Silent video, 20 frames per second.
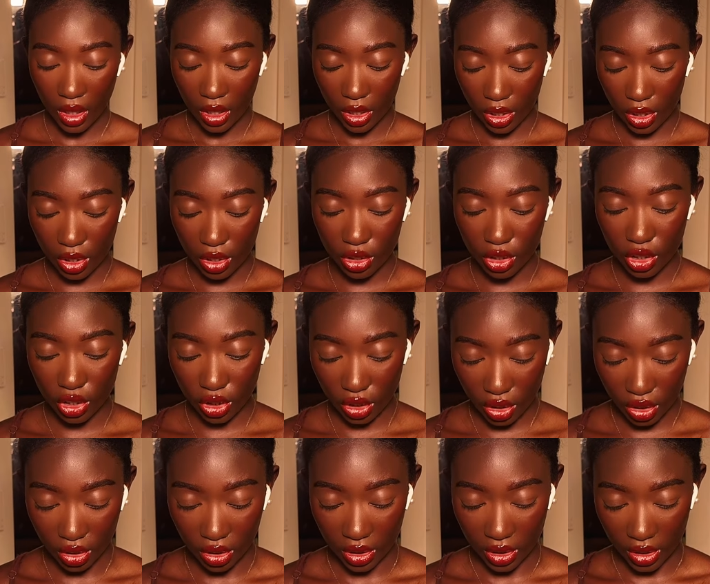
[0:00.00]
You
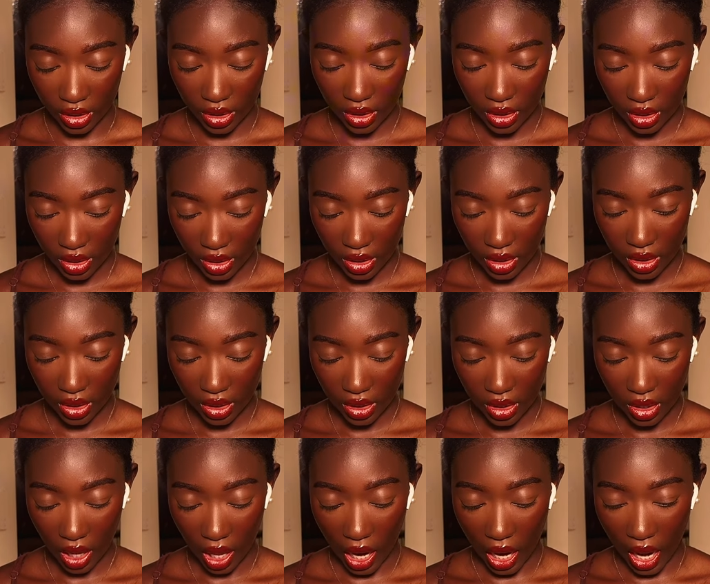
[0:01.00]
should.
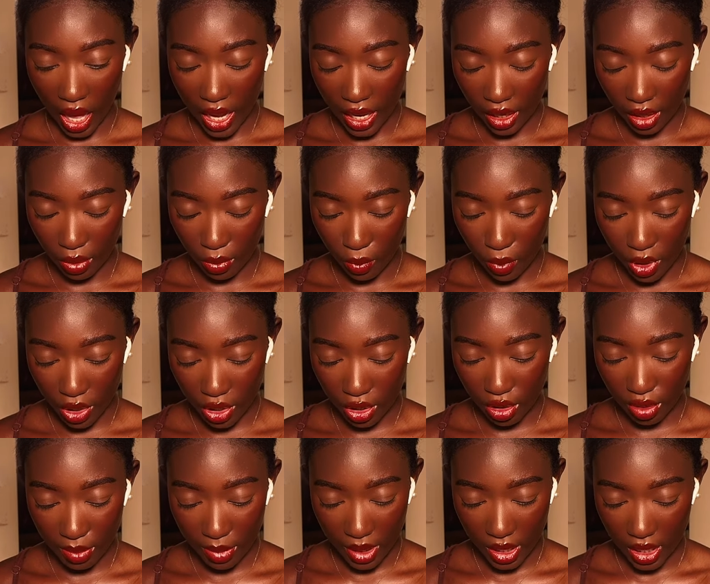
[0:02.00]
Like, what do
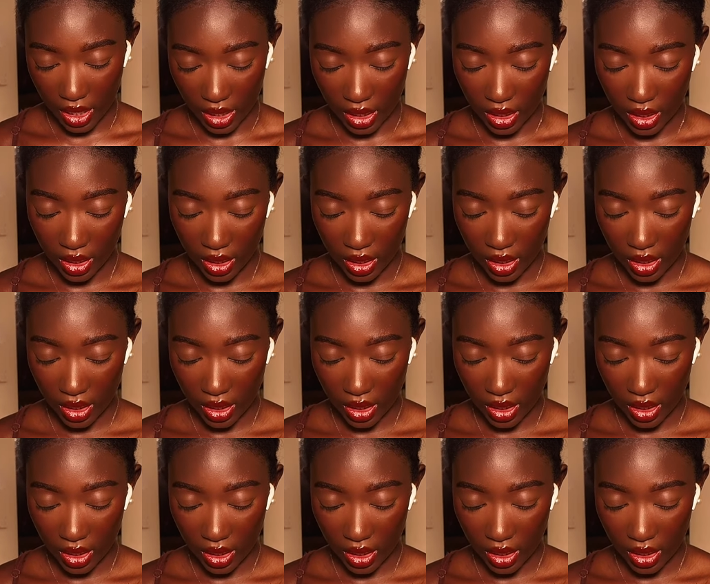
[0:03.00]
you mean?